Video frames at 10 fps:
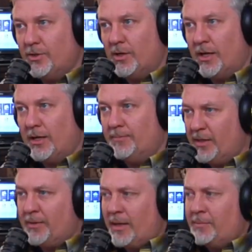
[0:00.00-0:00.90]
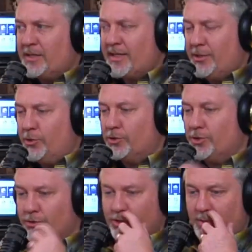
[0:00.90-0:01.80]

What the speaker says: And I'm not saying your church.